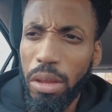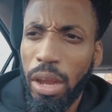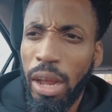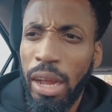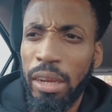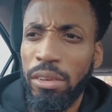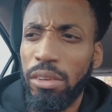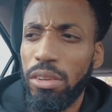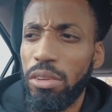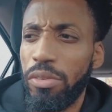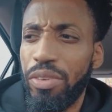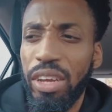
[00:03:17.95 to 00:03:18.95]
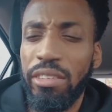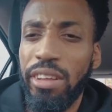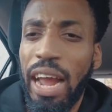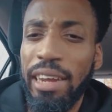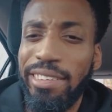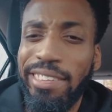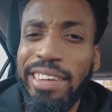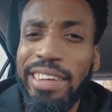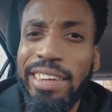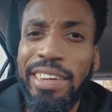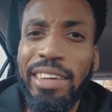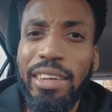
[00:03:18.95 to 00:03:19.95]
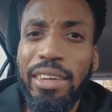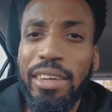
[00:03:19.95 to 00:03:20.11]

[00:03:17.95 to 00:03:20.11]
And the things that I see